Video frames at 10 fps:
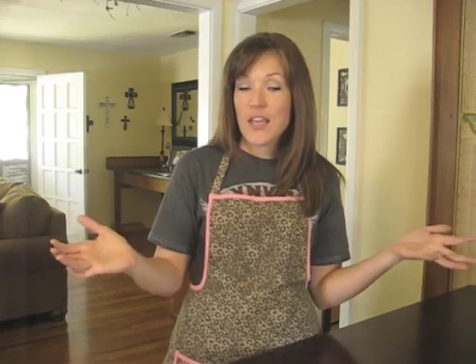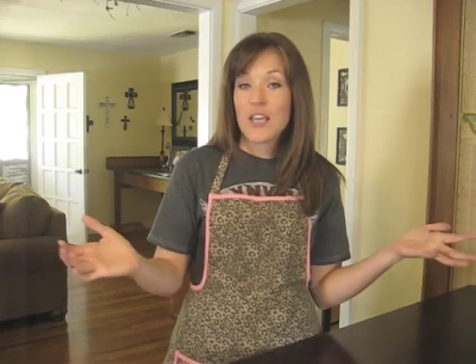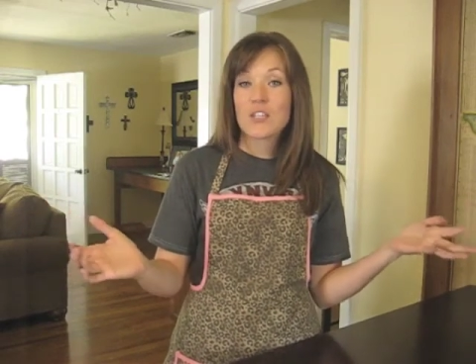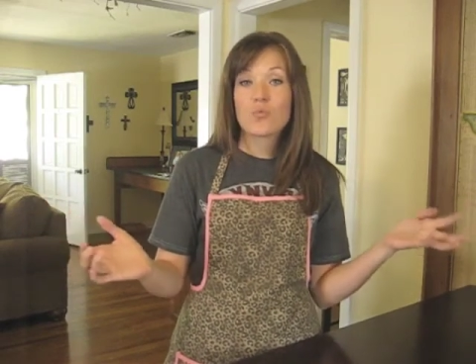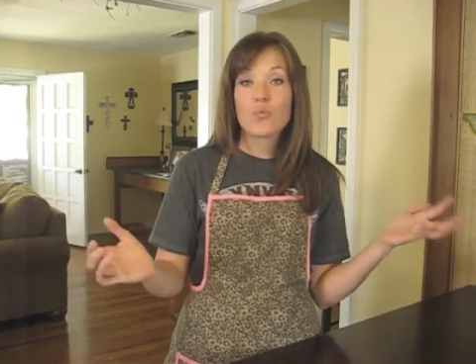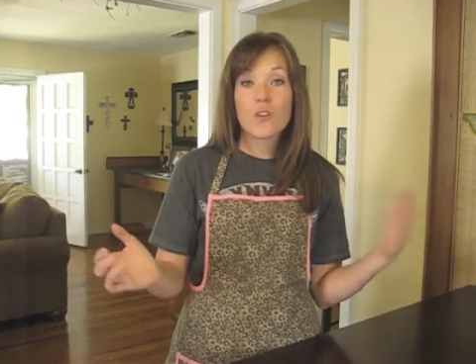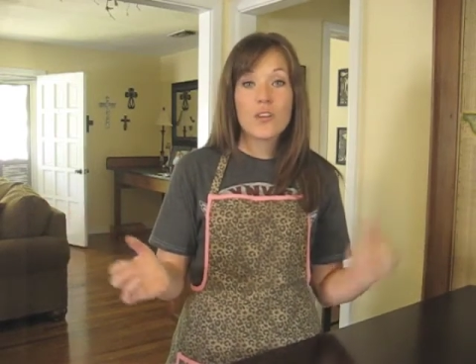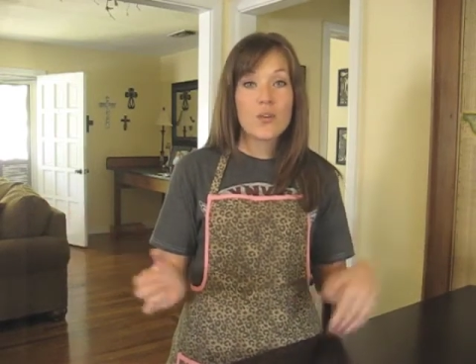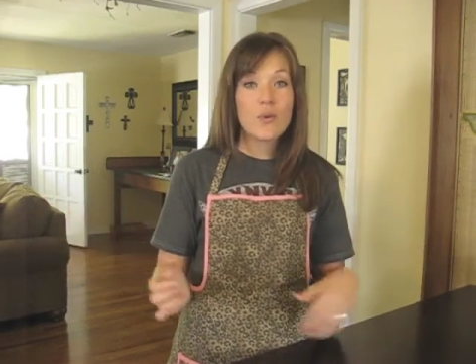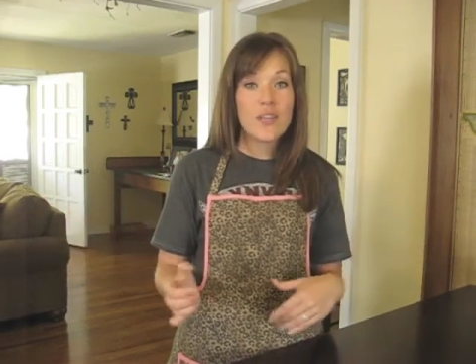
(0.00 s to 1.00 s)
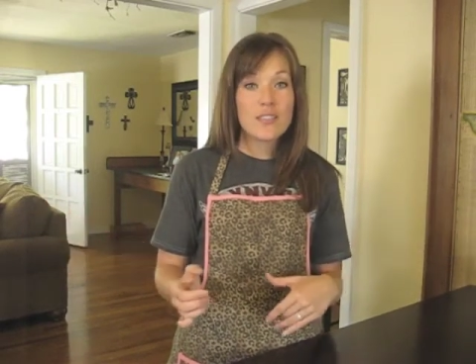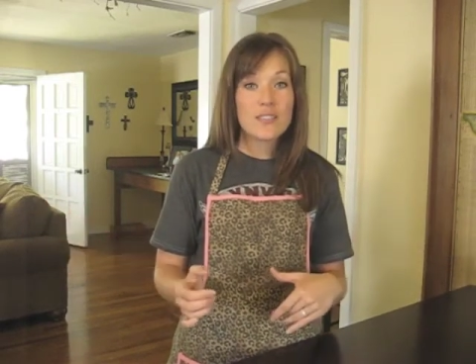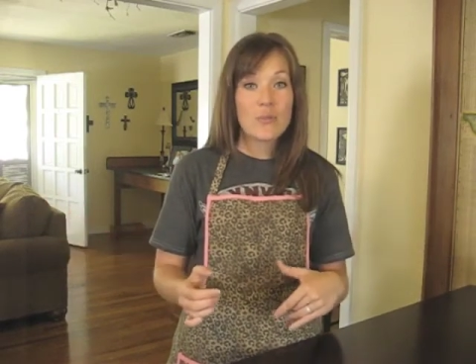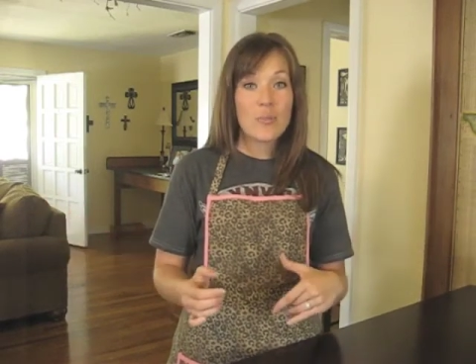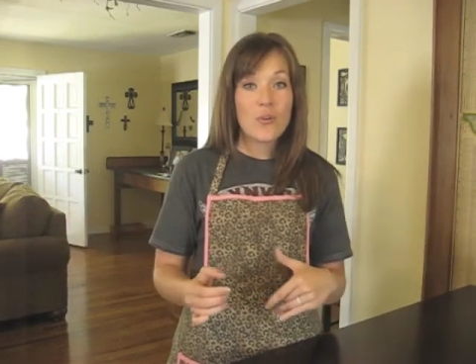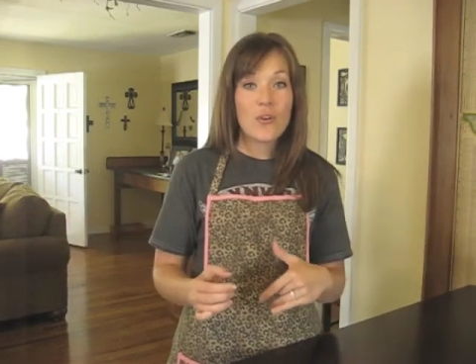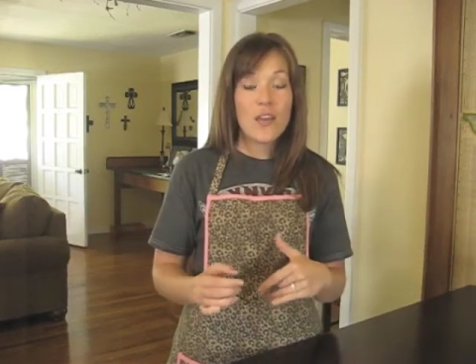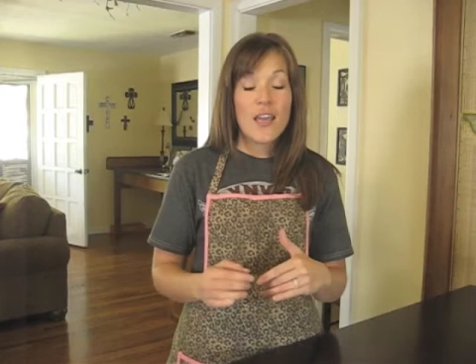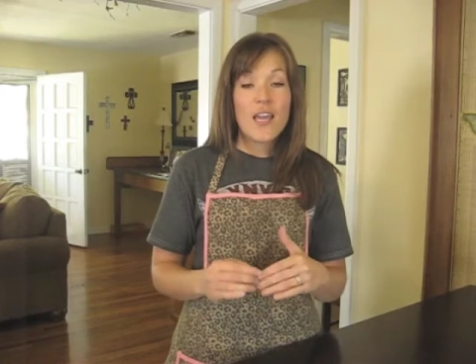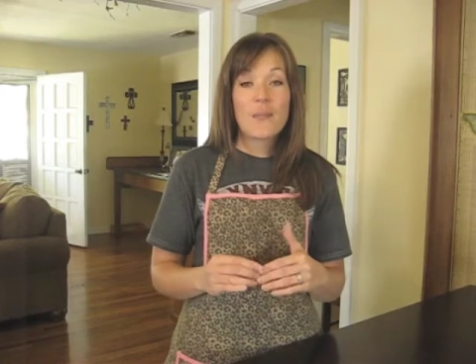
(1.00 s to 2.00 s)
It's really quick and simple,
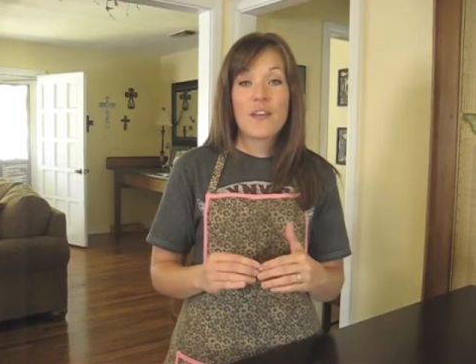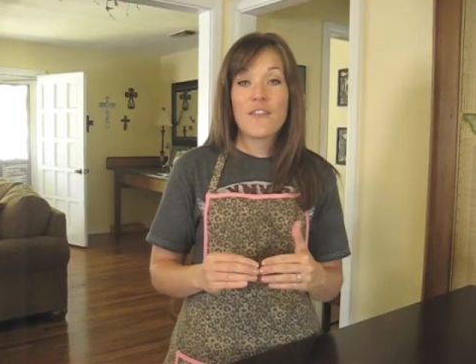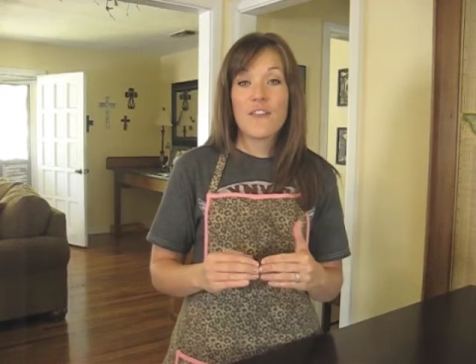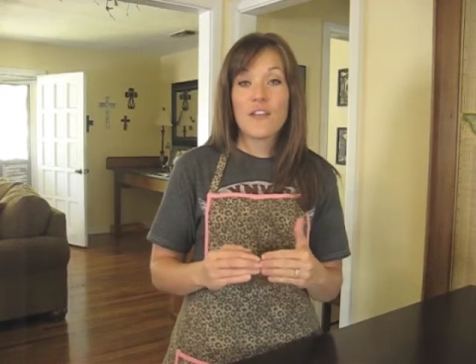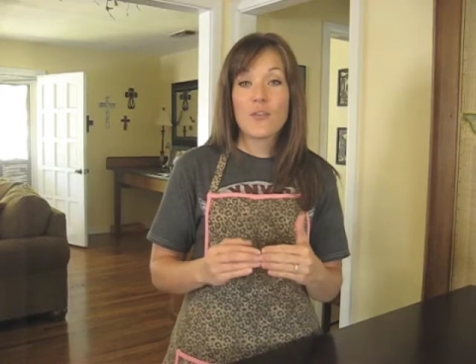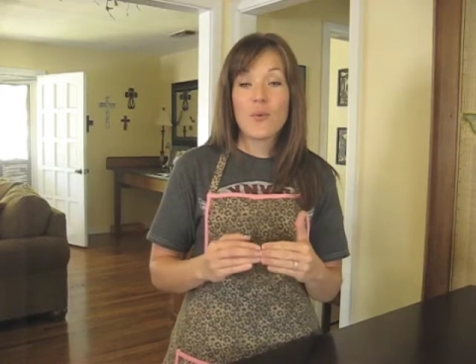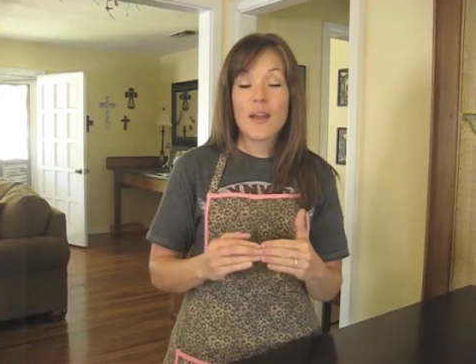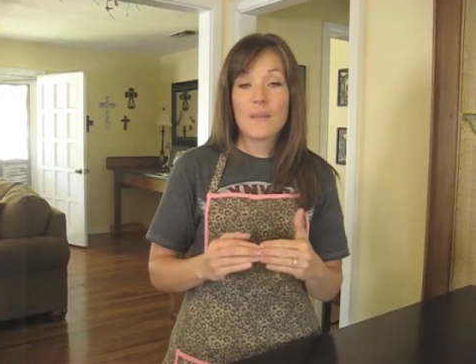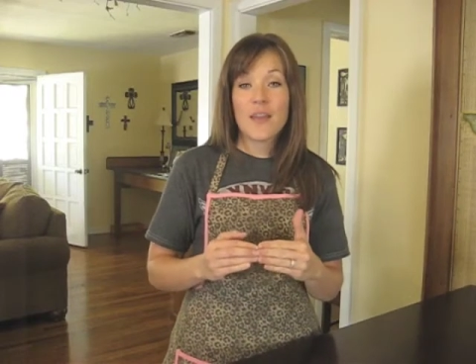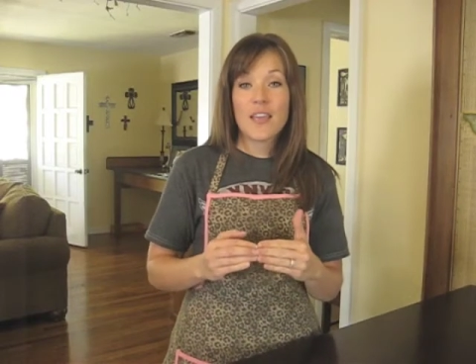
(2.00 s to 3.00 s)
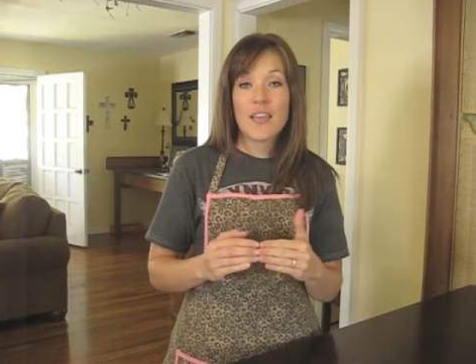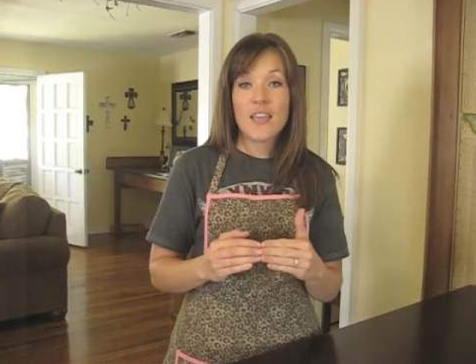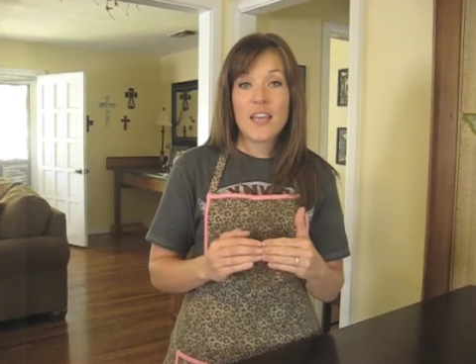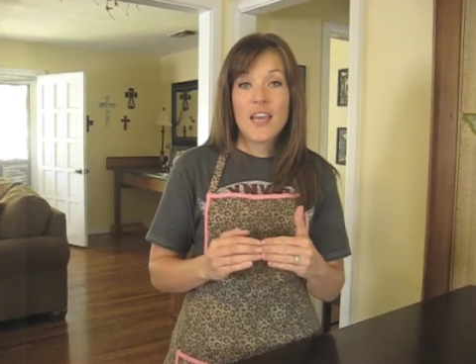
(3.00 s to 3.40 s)
and my favorite way to make it